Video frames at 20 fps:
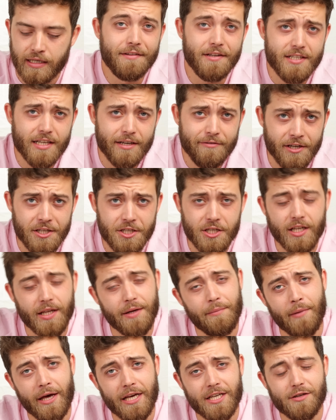This
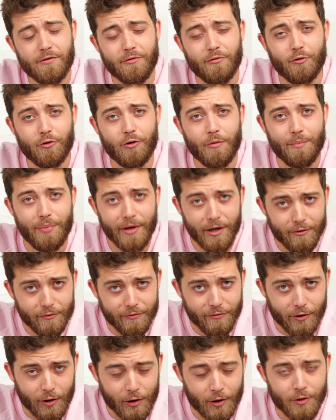eventually makes for better
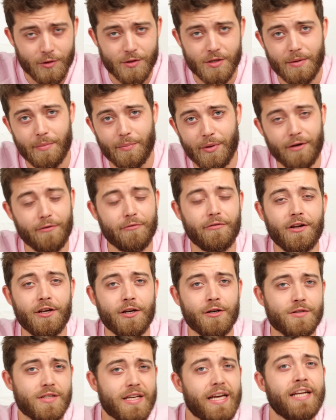photos, better
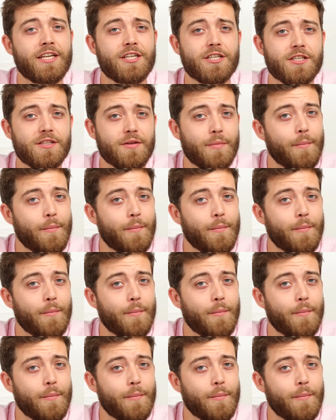videos, and just